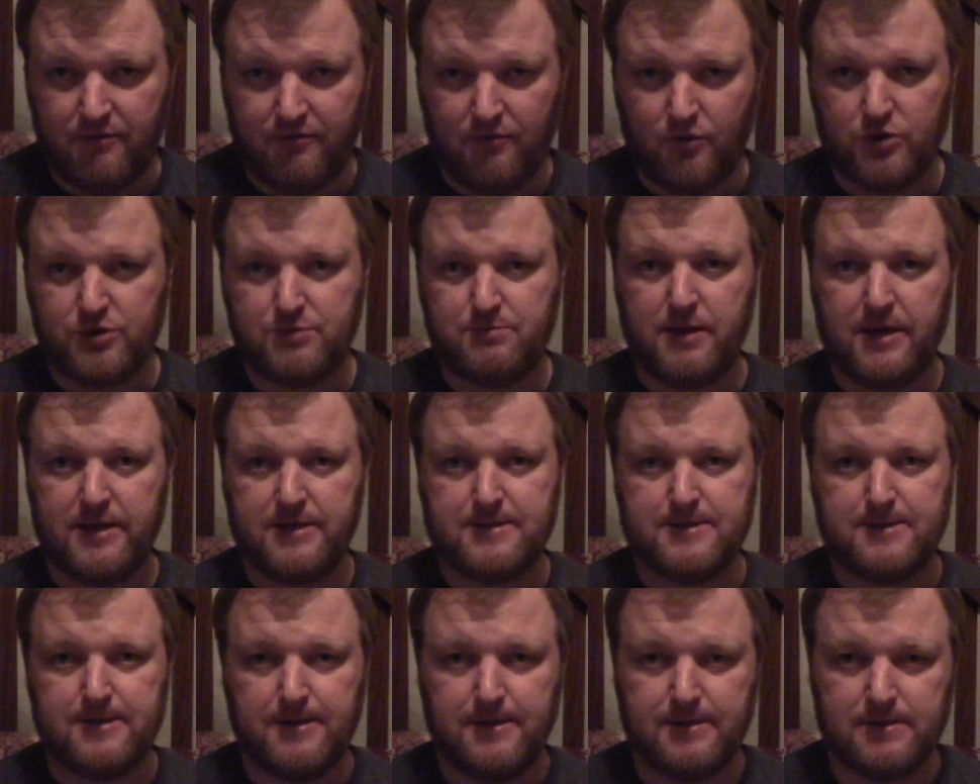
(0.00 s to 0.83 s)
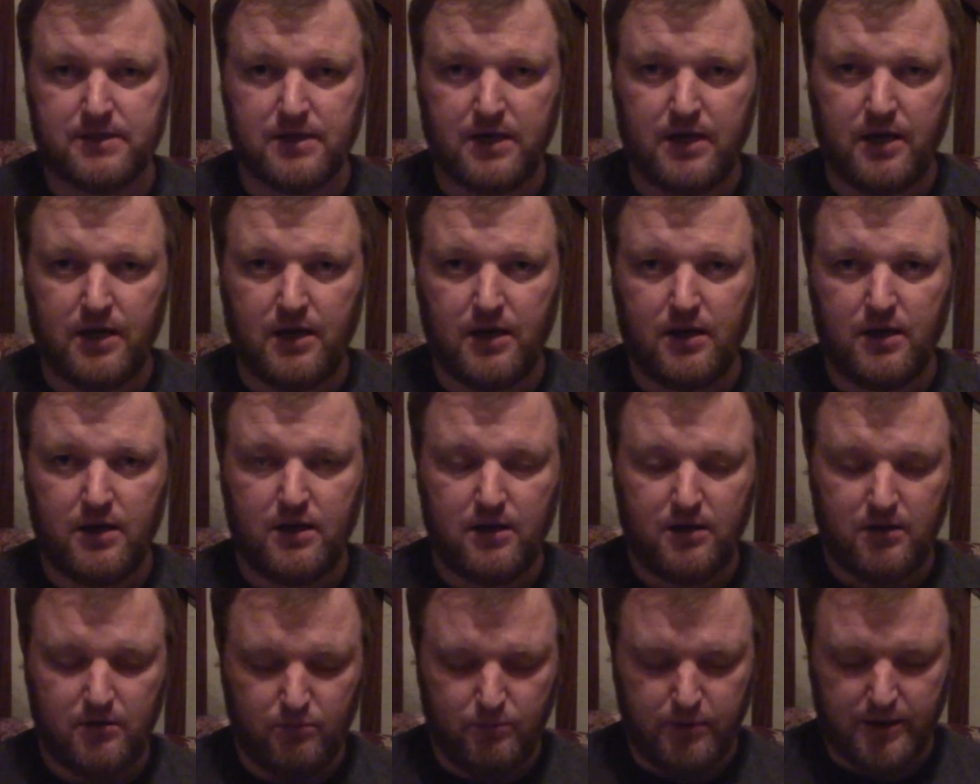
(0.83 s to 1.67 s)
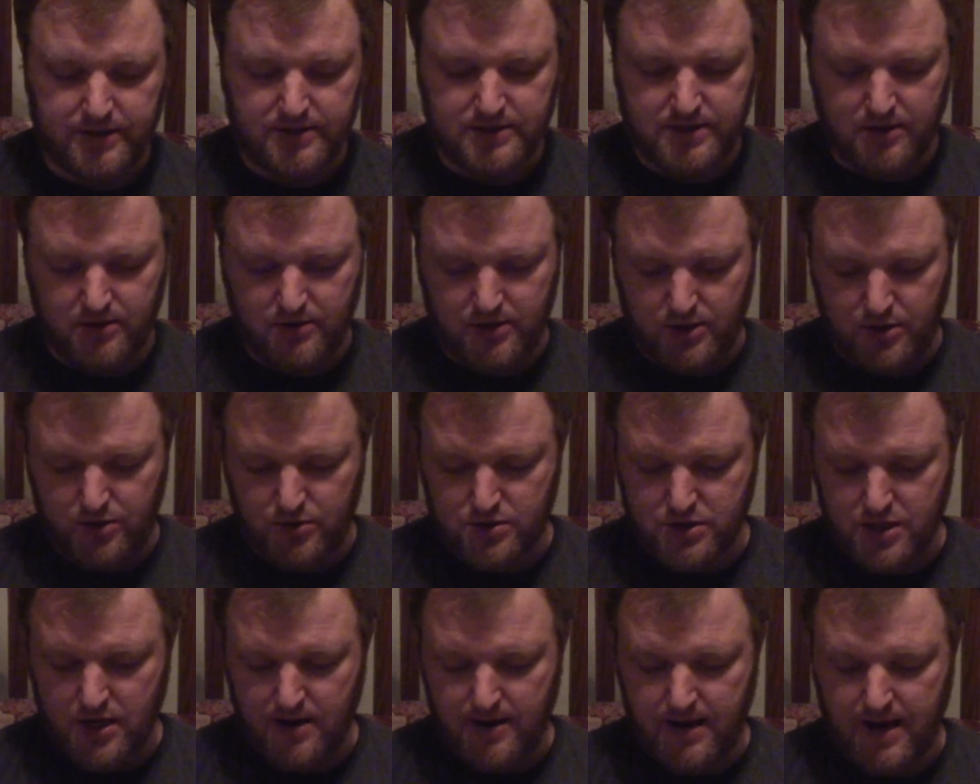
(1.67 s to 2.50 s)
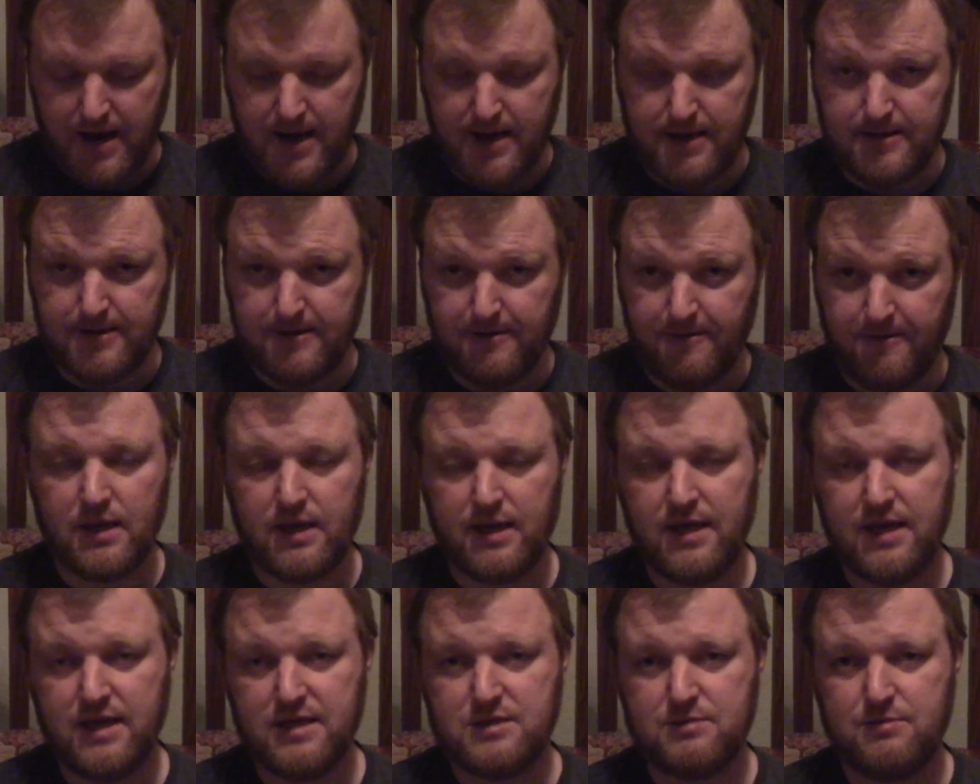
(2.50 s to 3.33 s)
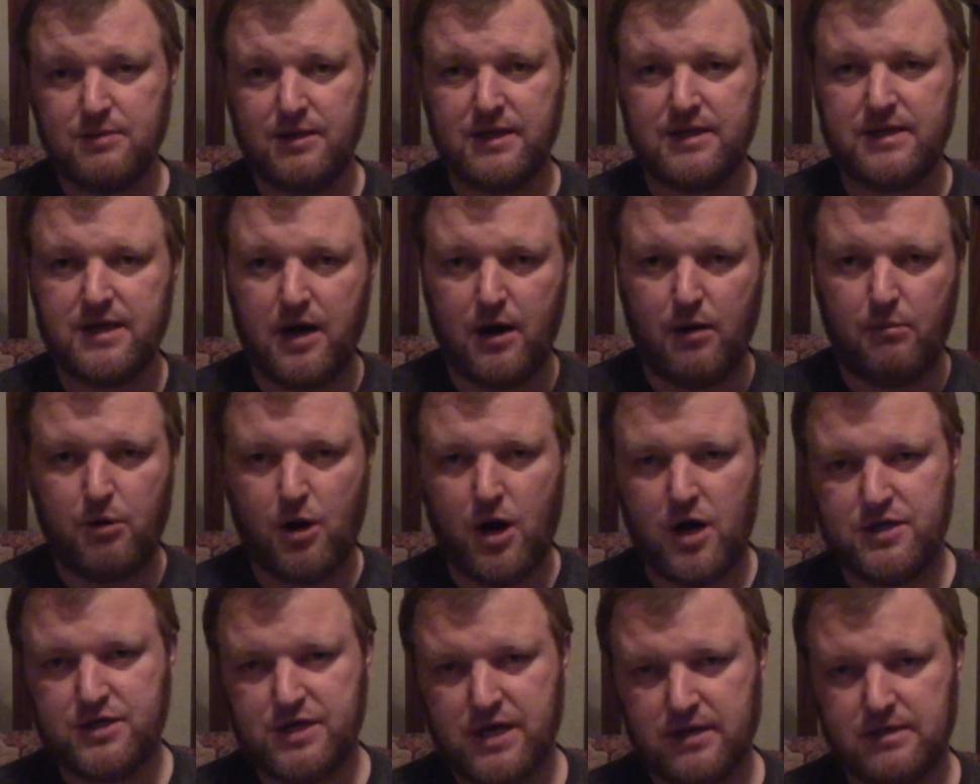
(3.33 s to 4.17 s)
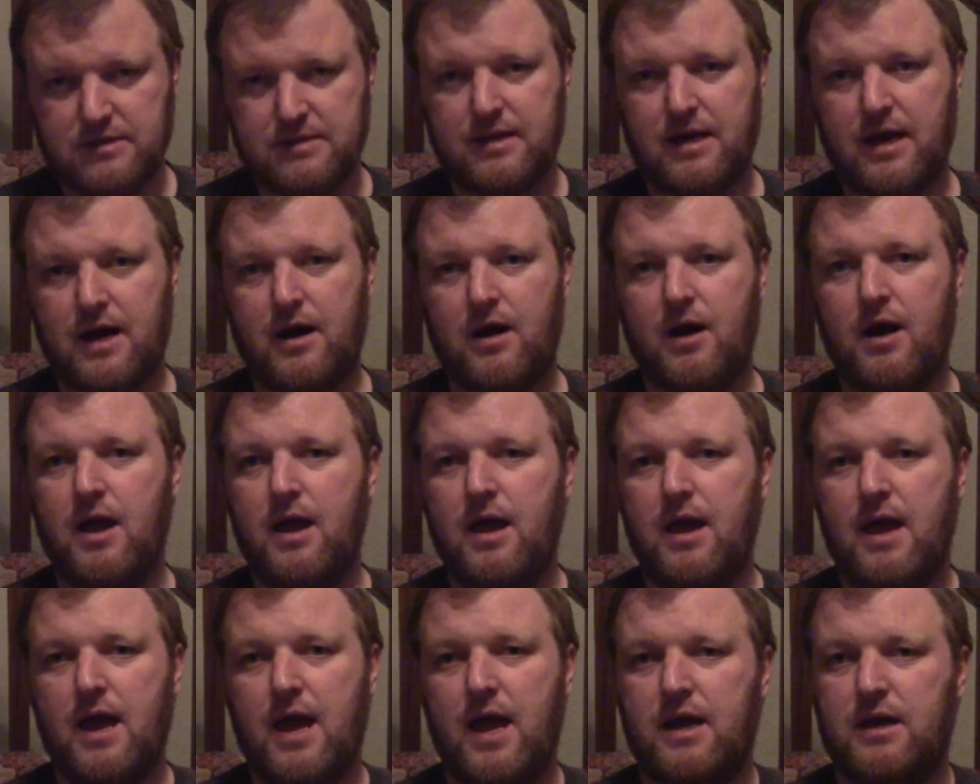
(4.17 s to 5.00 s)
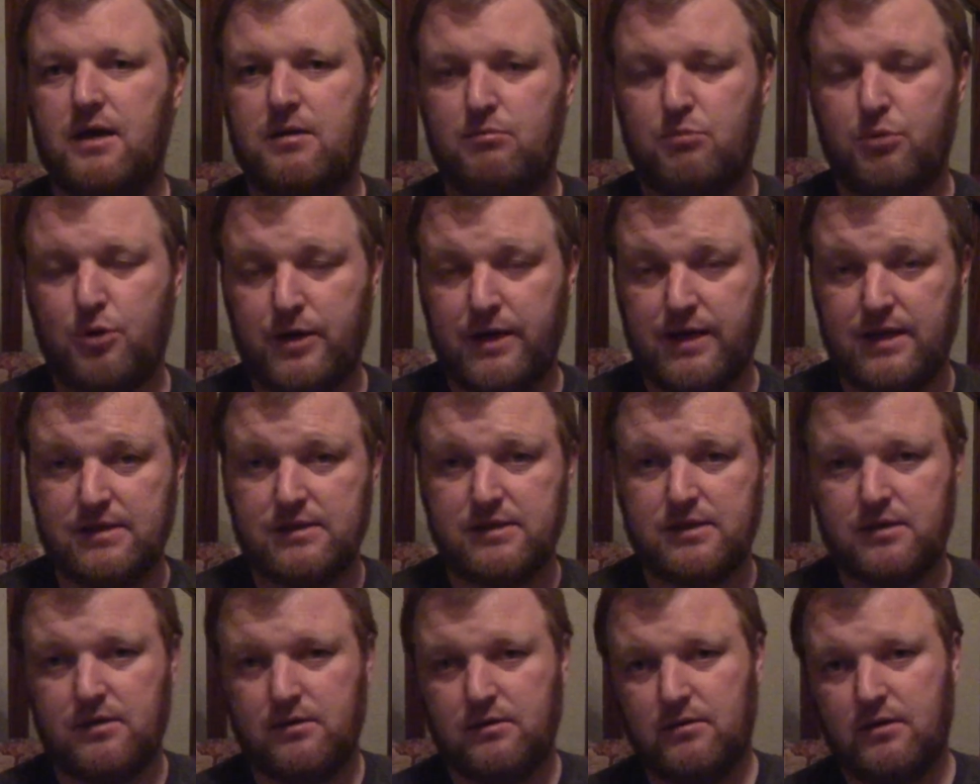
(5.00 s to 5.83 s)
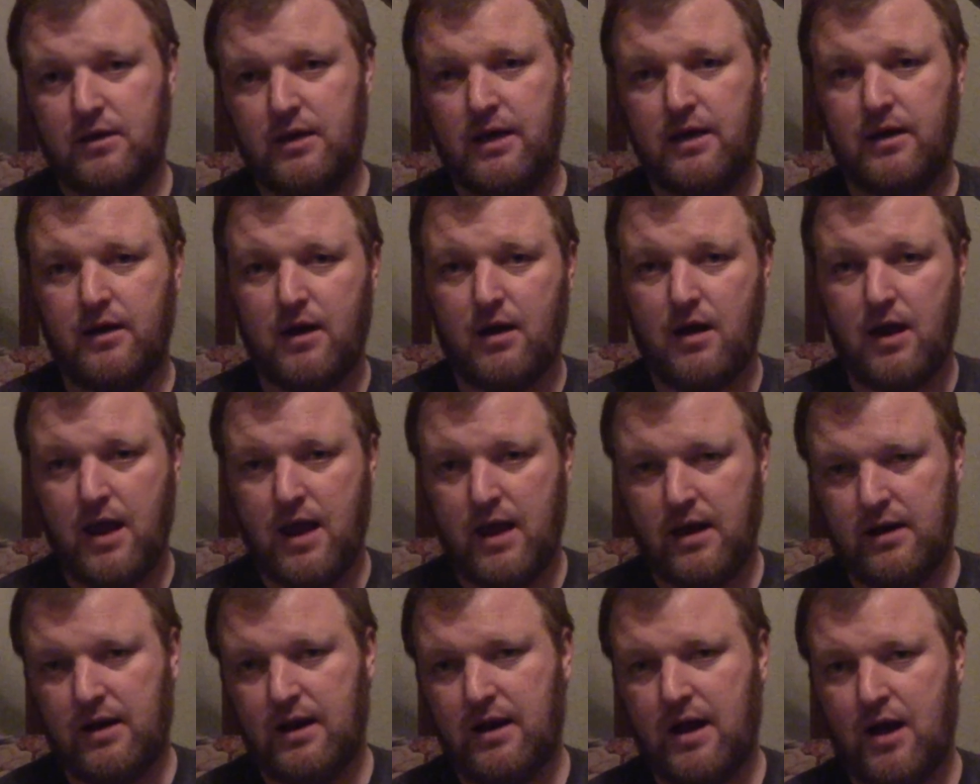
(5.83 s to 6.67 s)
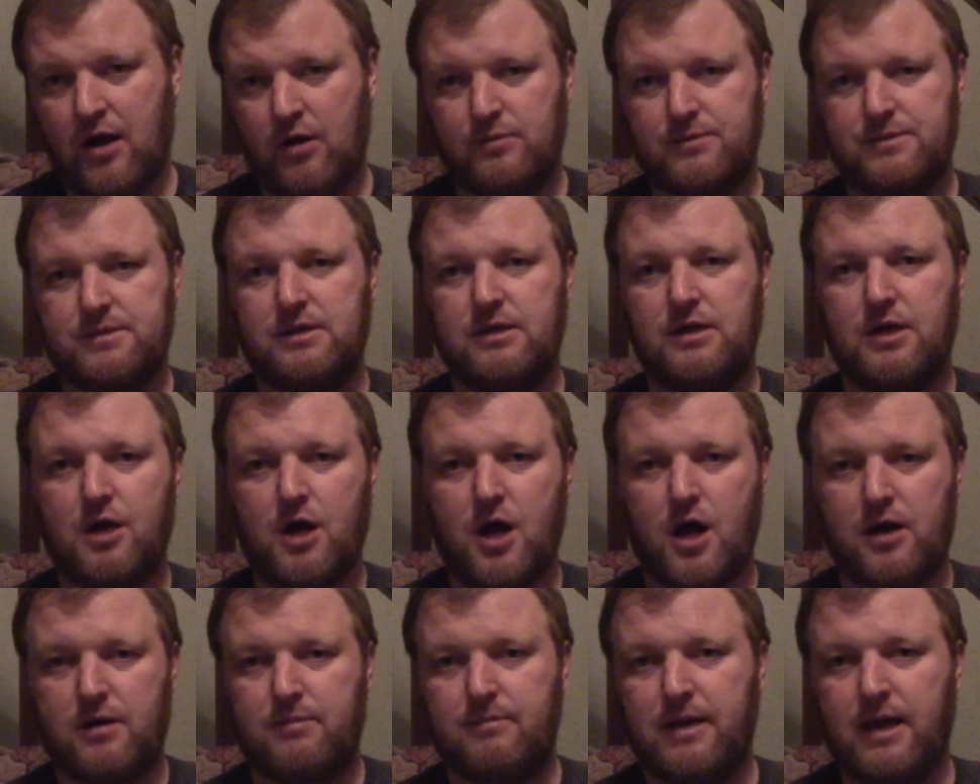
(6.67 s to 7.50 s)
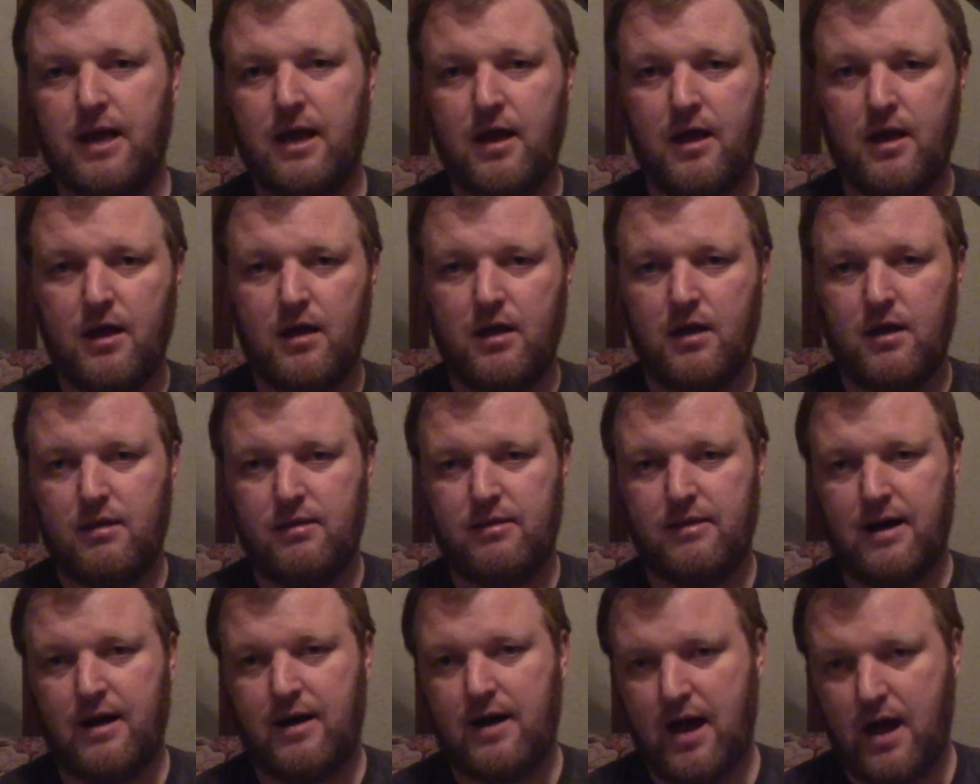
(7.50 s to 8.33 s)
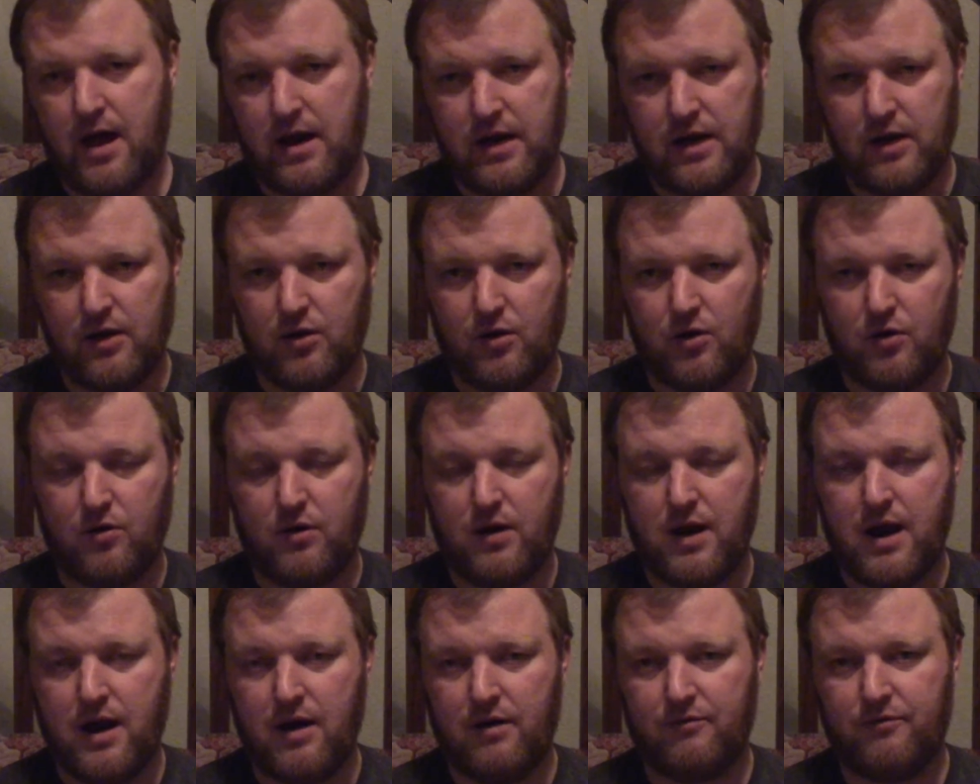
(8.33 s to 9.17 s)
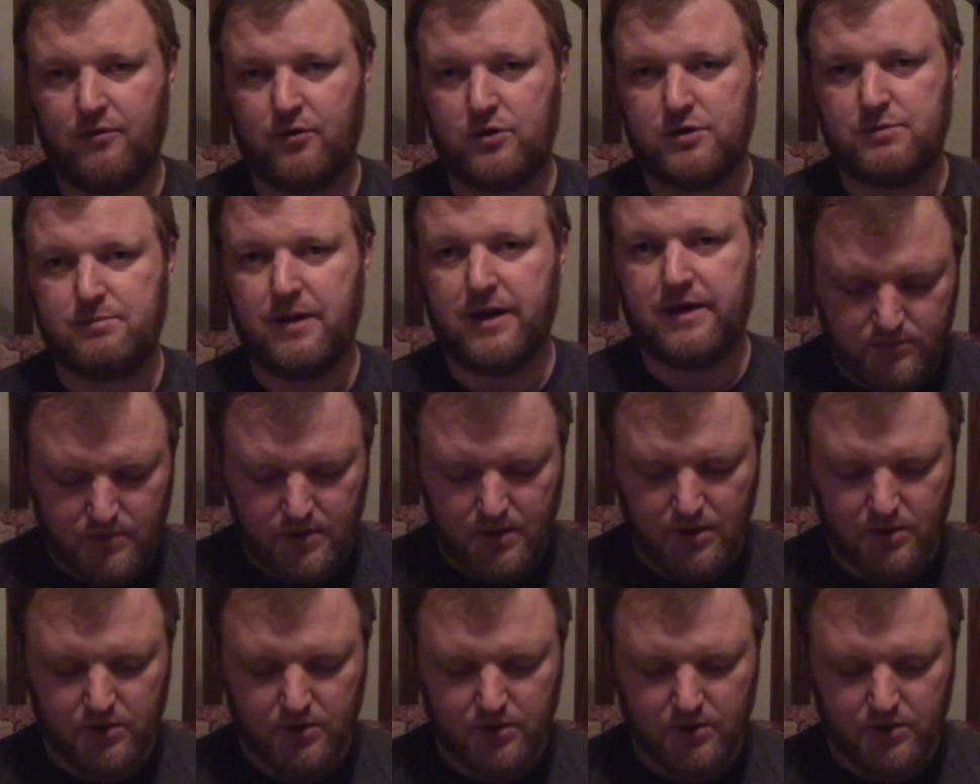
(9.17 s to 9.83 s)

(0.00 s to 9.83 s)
Force Base. It's a base here in Utah and gets military projects there, and it brings in and it helps the economy there at Hill Air Force Base.